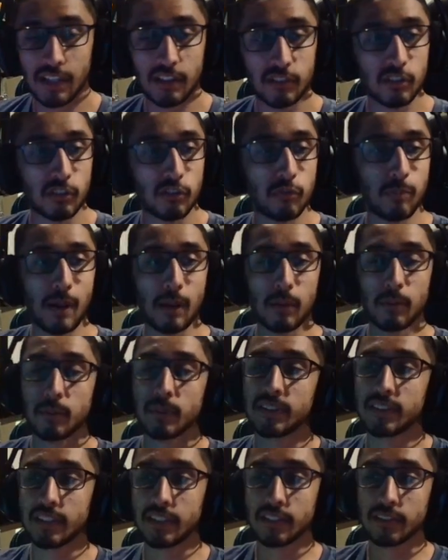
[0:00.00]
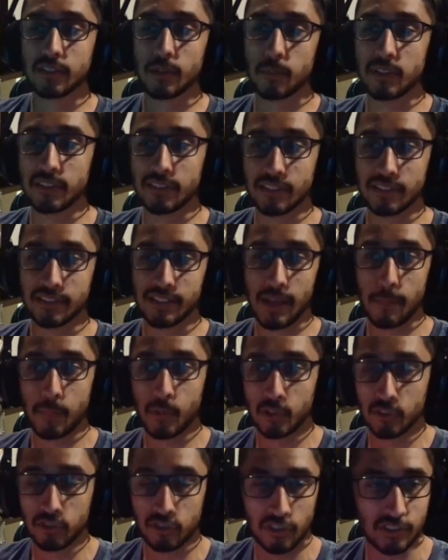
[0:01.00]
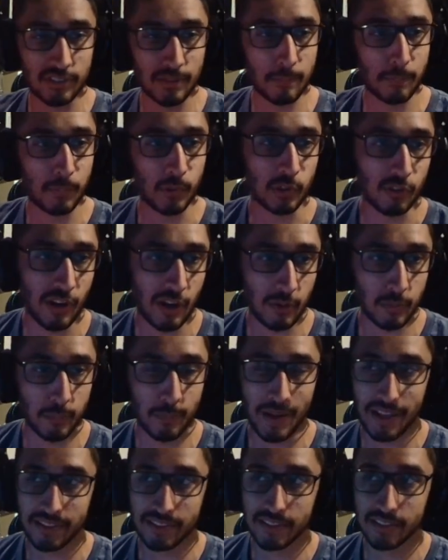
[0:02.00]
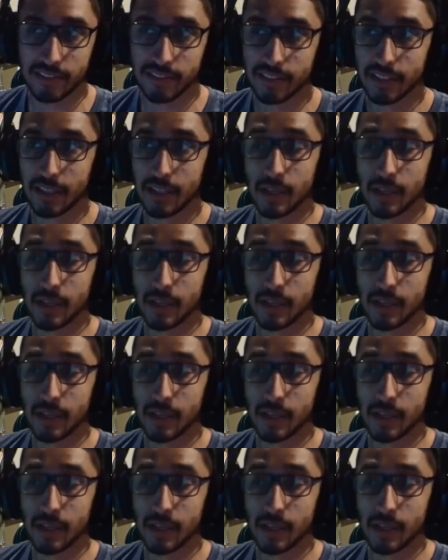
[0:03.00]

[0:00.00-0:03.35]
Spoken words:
So you've probably been seeing in some of these examples, just simple ground passes.